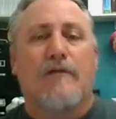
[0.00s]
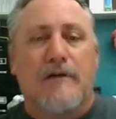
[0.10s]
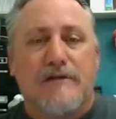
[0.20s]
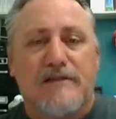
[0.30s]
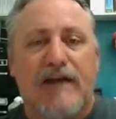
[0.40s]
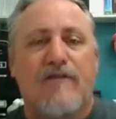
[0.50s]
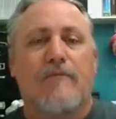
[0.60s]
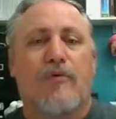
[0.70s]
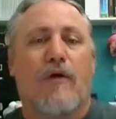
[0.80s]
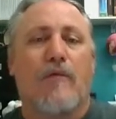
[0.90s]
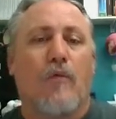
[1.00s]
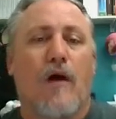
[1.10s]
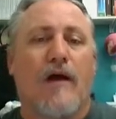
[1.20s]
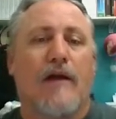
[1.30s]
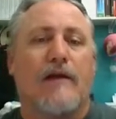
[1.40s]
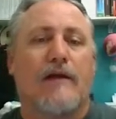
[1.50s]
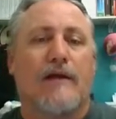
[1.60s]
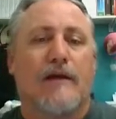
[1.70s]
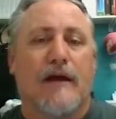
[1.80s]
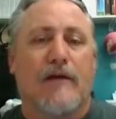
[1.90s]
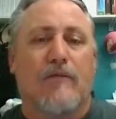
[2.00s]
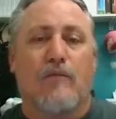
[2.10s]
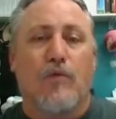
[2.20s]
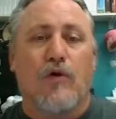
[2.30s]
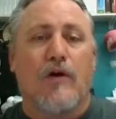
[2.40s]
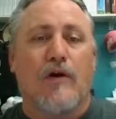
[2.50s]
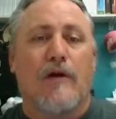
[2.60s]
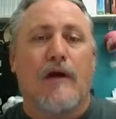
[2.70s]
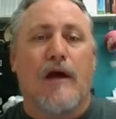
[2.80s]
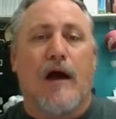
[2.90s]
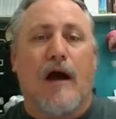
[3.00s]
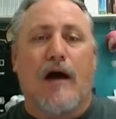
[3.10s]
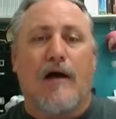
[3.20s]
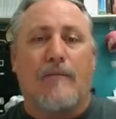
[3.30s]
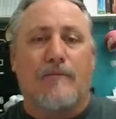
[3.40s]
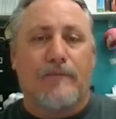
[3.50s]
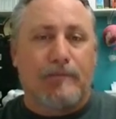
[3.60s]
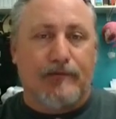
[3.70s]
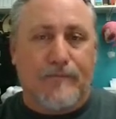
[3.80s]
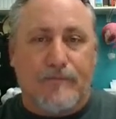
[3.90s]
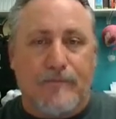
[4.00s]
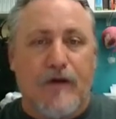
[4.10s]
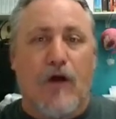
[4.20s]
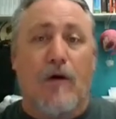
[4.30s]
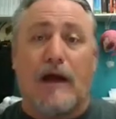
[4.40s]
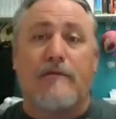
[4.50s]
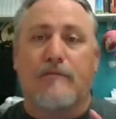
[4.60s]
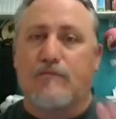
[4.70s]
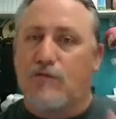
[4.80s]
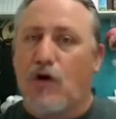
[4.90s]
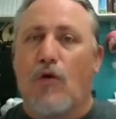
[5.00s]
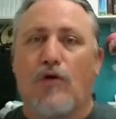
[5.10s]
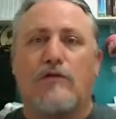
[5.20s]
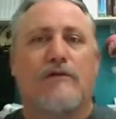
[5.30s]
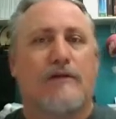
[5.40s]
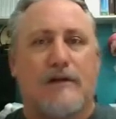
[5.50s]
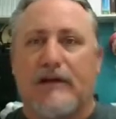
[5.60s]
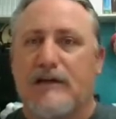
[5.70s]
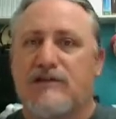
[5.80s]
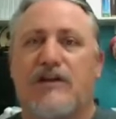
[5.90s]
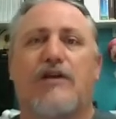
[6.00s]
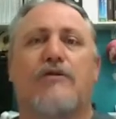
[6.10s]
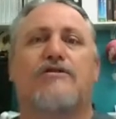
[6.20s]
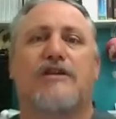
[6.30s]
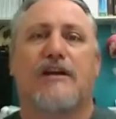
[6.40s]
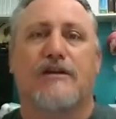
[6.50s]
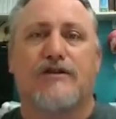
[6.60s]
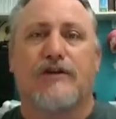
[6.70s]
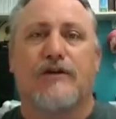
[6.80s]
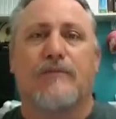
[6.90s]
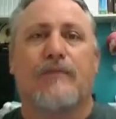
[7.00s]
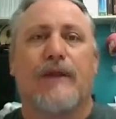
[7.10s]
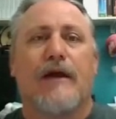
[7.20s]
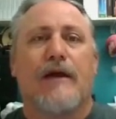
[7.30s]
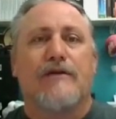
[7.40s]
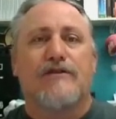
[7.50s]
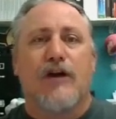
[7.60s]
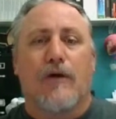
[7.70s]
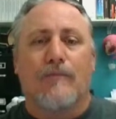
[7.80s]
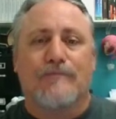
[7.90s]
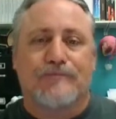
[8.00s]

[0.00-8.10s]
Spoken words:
7.1 in wood, and gold is a huge thing too. So